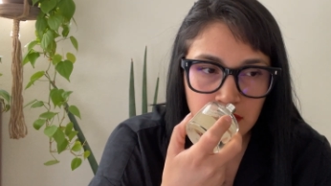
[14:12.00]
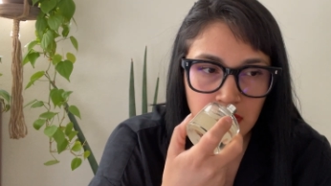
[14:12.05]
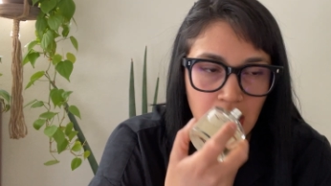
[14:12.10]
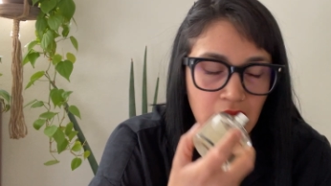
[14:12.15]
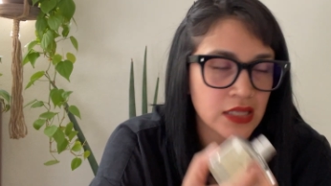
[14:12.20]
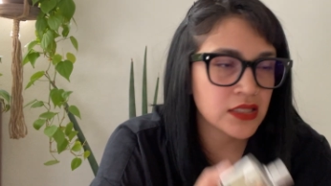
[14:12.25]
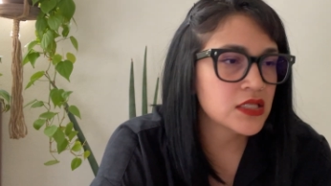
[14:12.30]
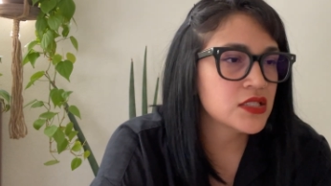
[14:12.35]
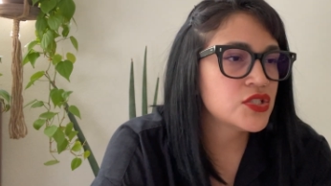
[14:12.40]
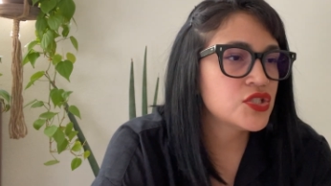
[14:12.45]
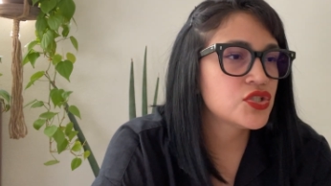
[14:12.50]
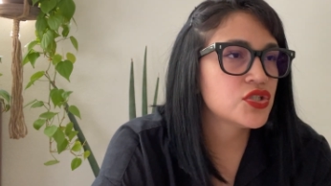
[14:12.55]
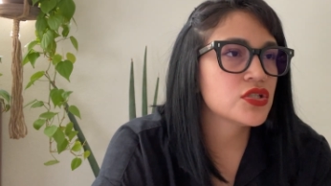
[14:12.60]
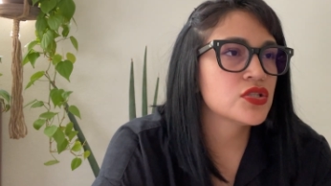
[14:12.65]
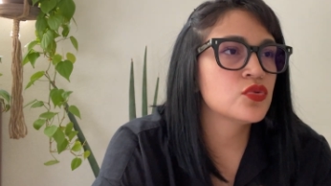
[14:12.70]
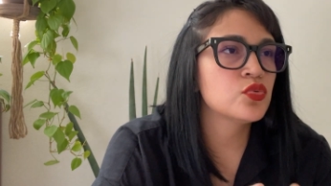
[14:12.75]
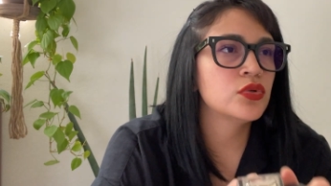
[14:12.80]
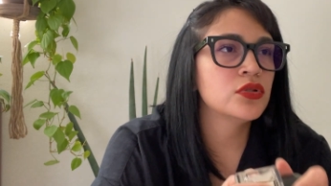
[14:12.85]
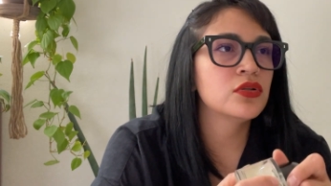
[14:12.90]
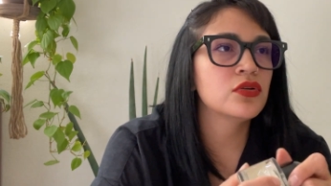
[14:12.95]
And it's
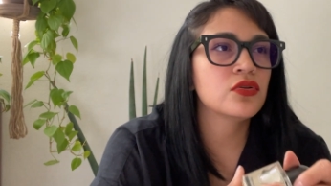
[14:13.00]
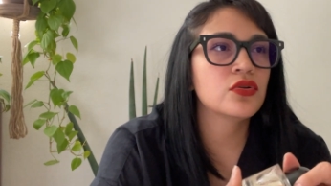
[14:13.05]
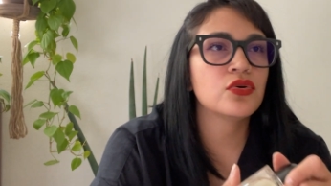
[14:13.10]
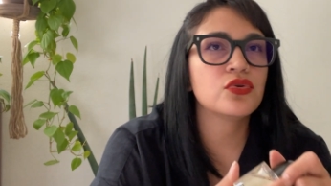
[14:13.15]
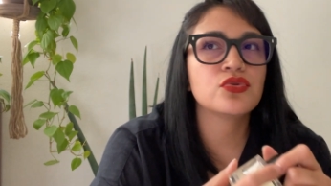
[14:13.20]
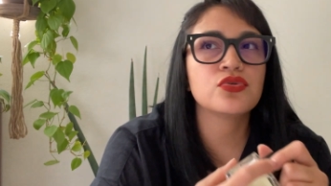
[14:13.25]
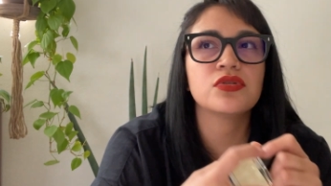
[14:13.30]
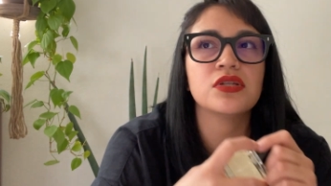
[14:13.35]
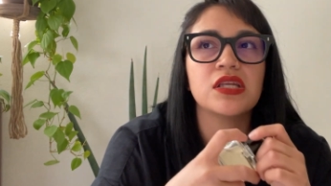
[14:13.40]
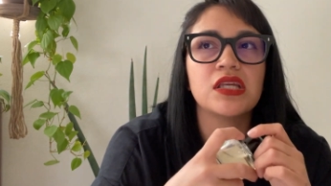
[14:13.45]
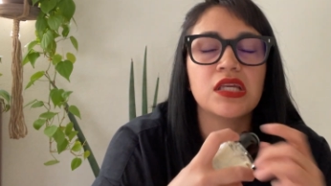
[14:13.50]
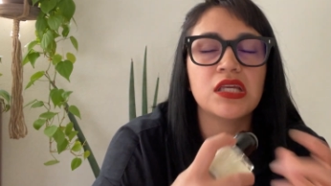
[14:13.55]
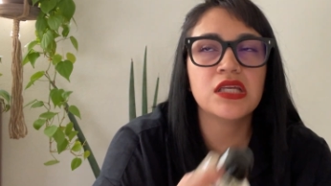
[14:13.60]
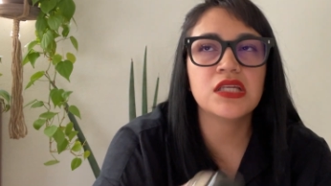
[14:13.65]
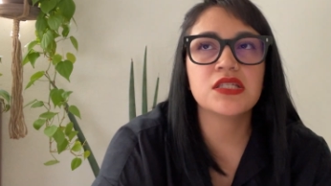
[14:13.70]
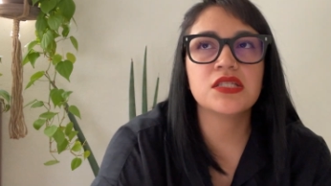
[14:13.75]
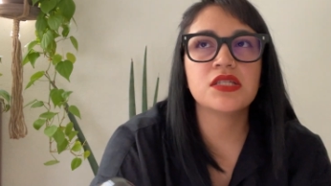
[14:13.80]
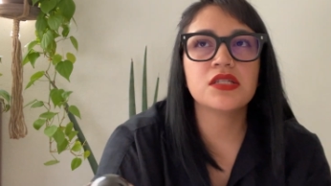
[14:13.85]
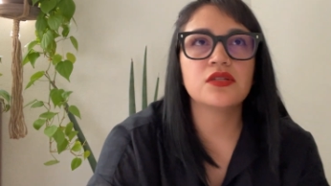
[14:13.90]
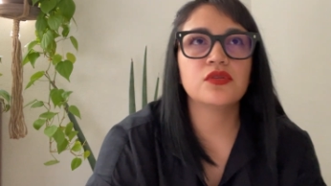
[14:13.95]
just one of those
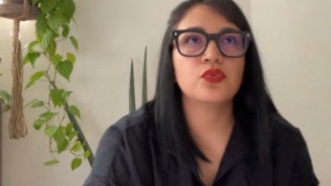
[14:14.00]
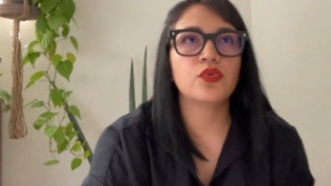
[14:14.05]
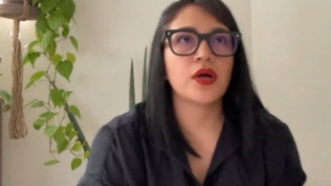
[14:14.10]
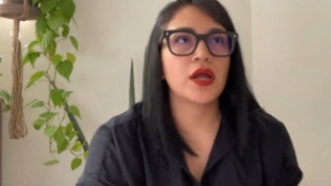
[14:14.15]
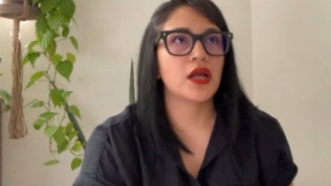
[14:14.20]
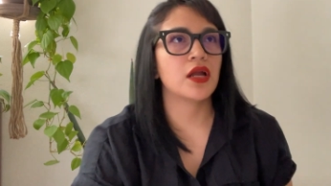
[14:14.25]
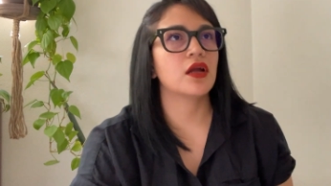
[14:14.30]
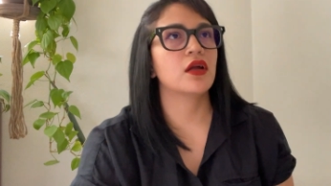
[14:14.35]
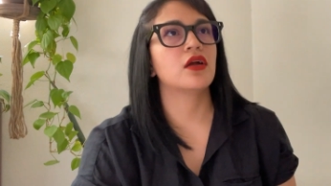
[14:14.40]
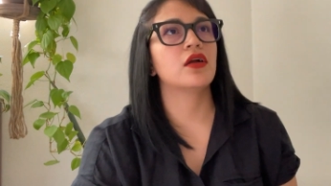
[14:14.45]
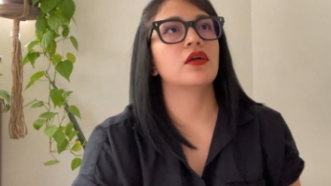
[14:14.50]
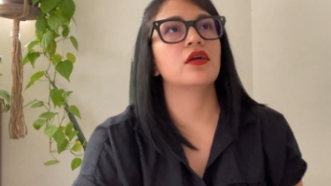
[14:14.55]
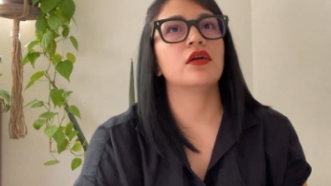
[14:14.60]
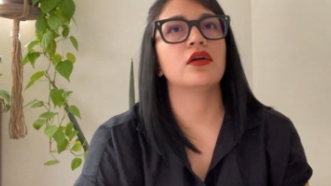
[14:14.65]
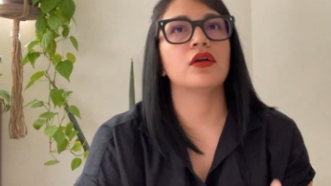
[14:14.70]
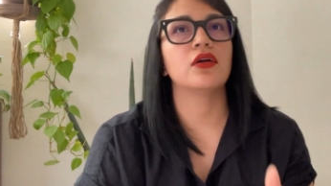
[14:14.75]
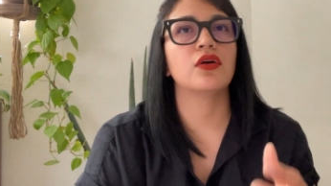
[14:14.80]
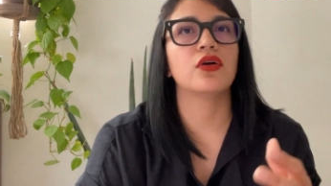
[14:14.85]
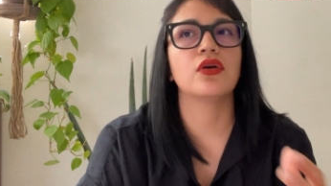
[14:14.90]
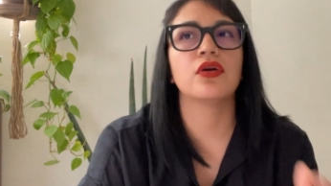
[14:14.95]
easy to
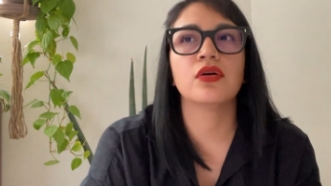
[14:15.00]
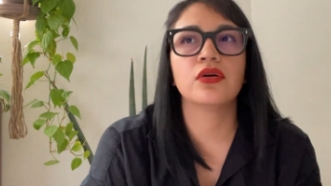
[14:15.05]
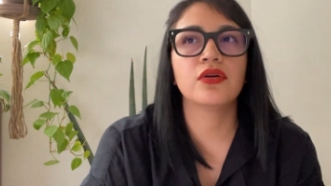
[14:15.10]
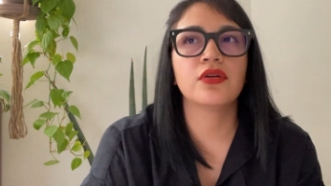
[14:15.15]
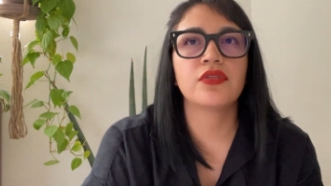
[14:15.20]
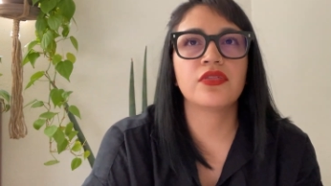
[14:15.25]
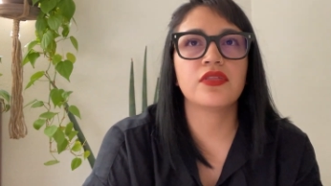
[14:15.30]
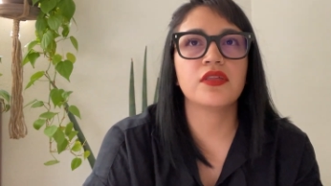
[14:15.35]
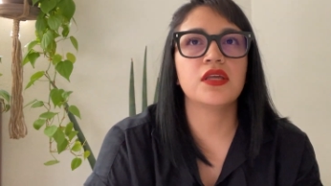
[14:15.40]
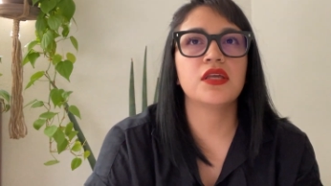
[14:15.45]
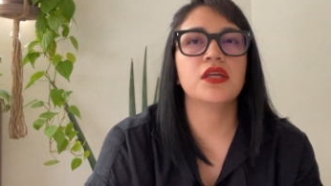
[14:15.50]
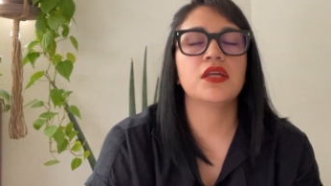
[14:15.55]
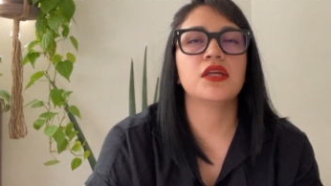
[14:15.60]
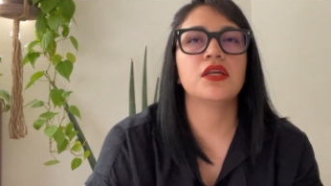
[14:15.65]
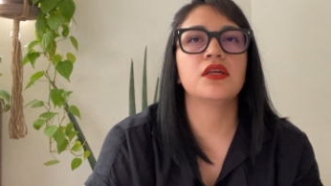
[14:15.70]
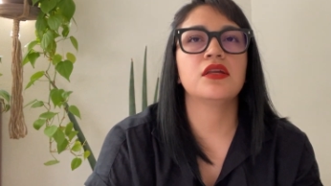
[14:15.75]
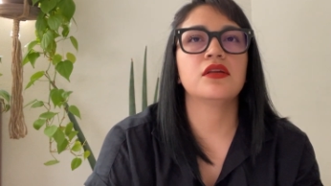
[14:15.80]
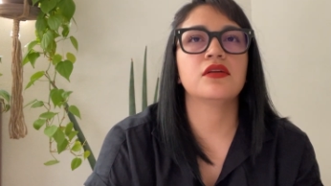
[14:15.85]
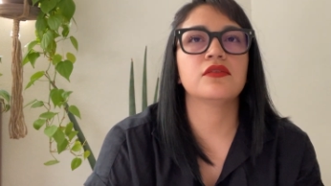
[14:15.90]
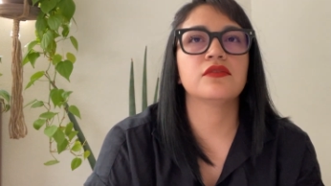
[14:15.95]
wear,
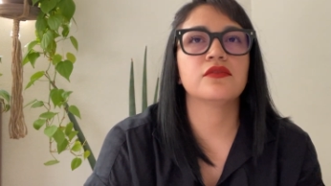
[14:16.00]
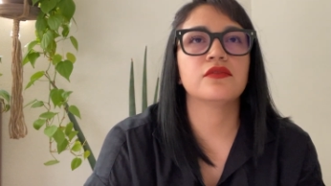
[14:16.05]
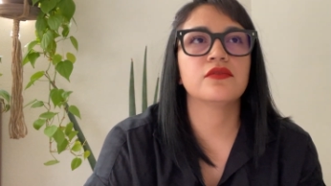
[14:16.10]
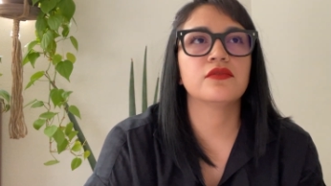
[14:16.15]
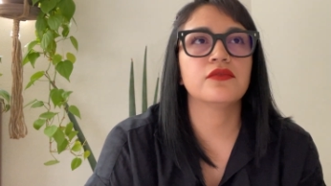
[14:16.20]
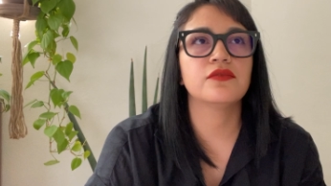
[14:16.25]
earthy,